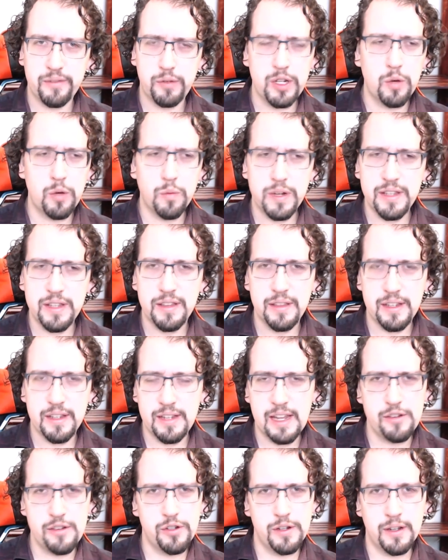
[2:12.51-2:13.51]
We don't want the
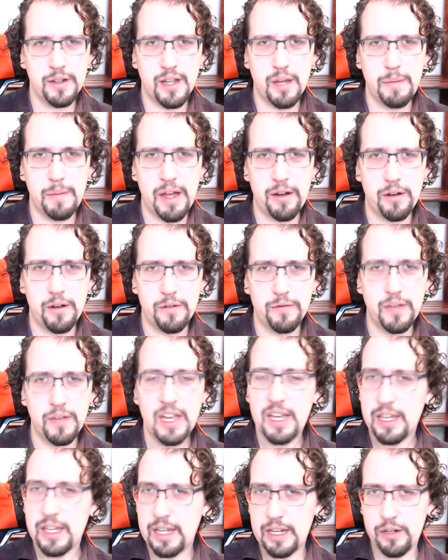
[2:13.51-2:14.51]
tension to come out of
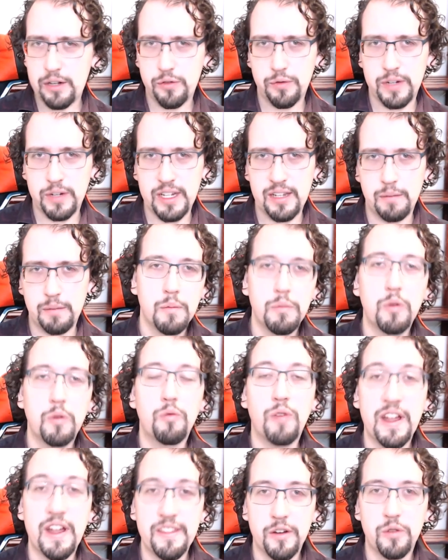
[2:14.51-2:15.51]
intrigue, but
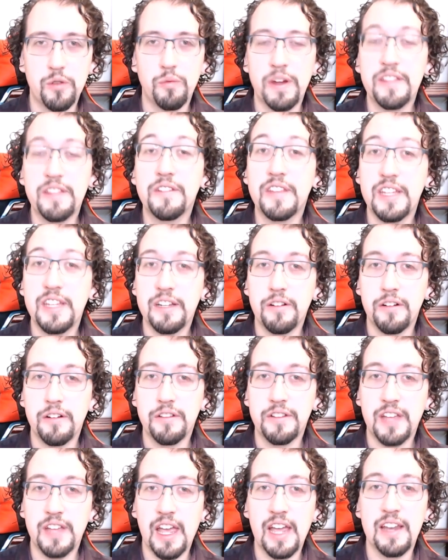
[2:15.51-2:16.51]
rather whether the
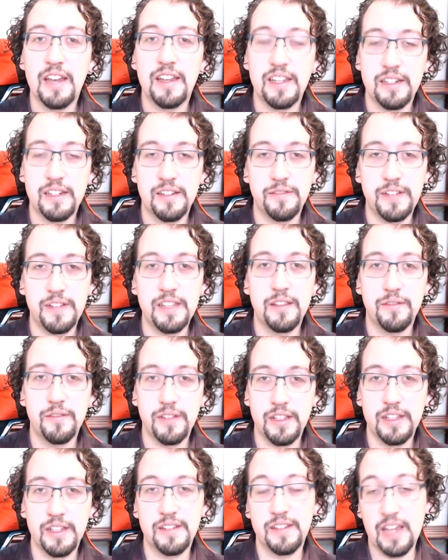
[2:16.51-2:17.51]
heroes can defeat the
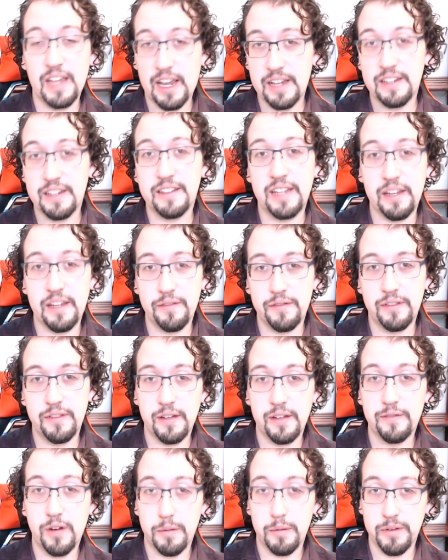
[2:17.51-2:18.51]
villains and save
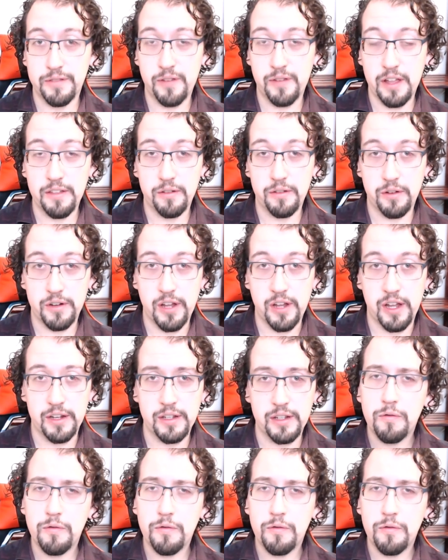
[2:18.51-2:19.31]
the farmer's father or not.